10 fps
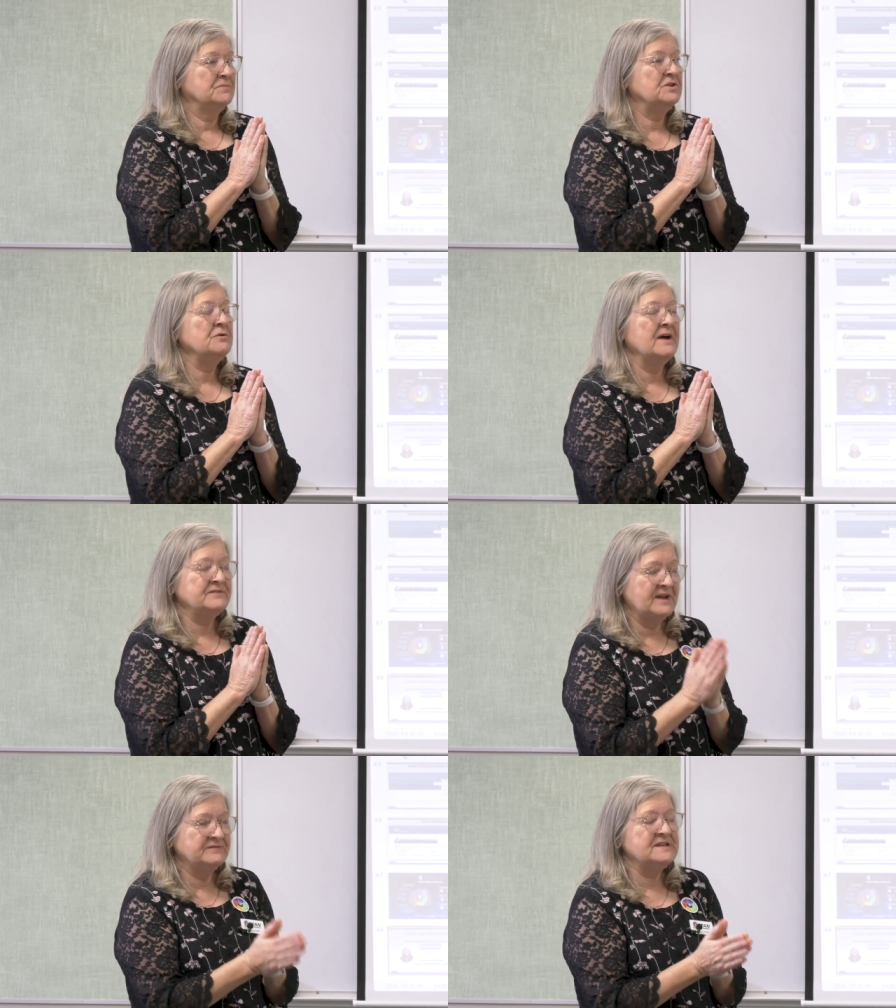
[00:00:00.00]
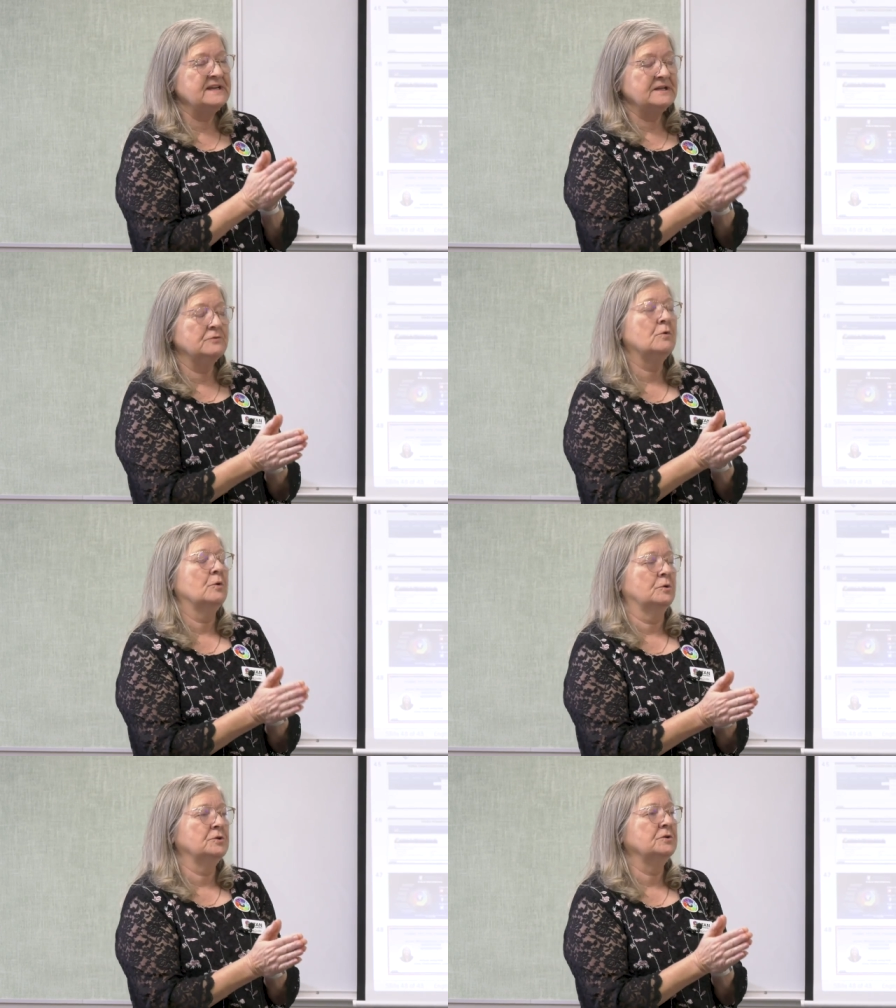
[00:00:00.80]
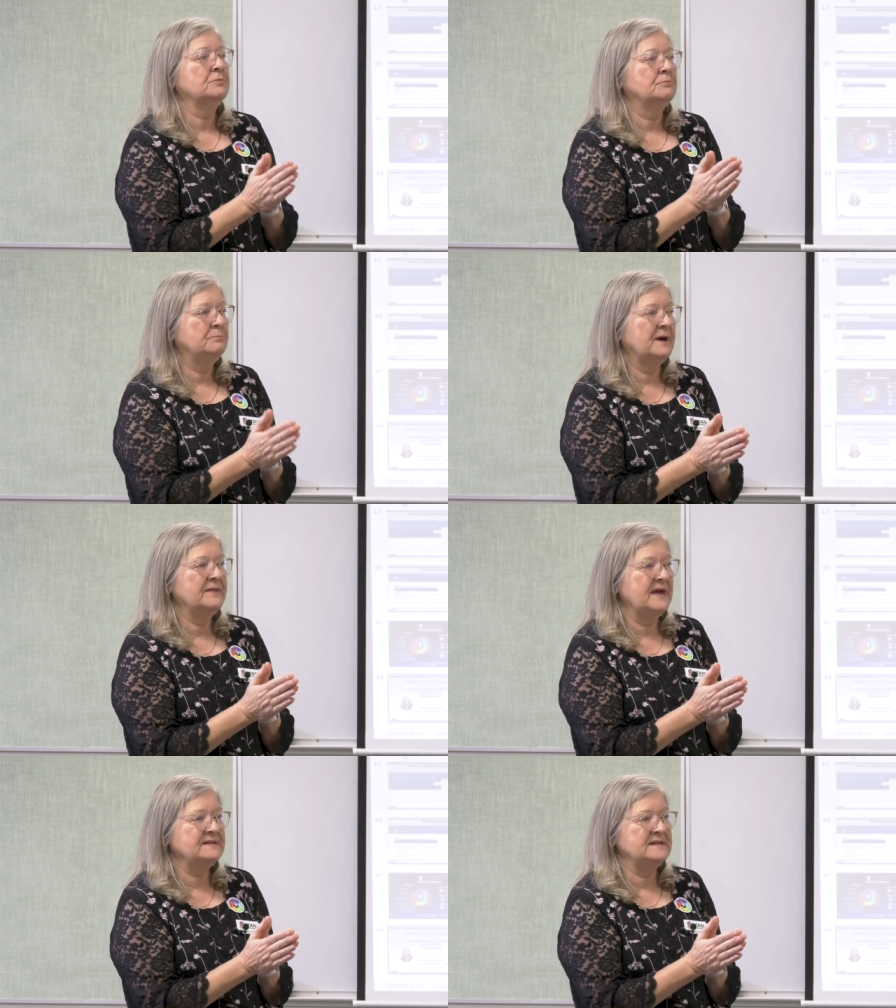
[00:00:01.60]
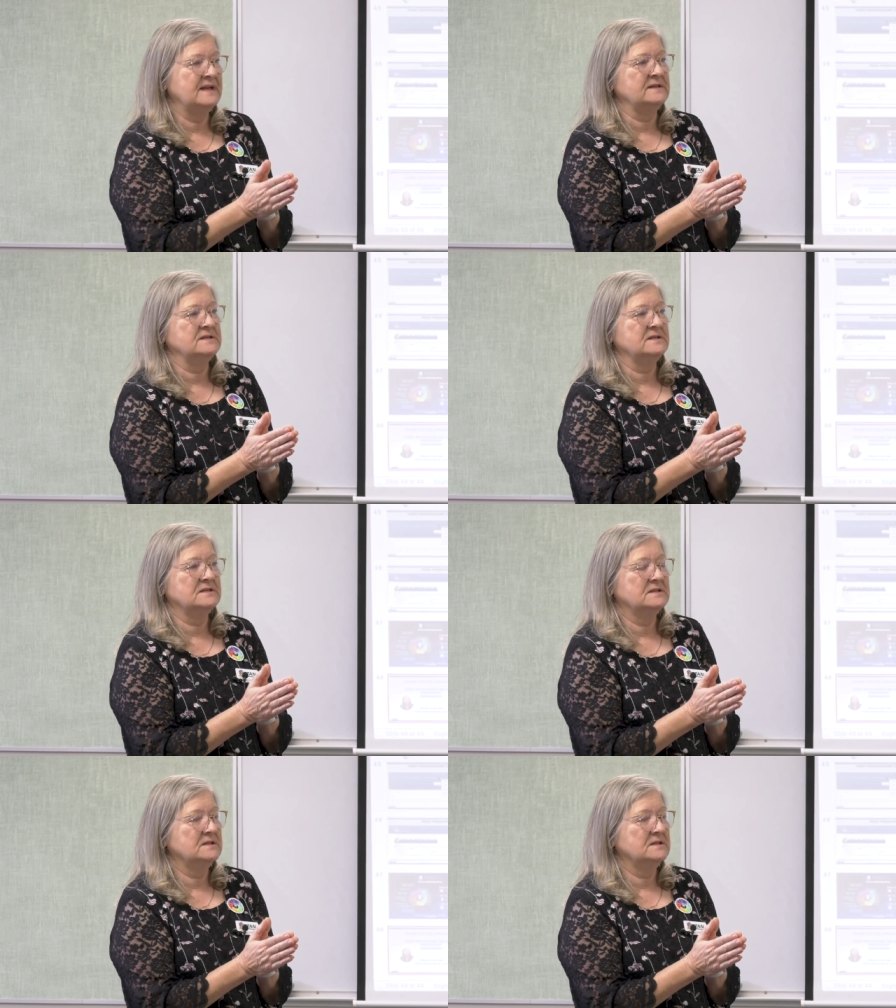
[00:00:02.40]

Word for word: you have to have 10 enrolled by that date.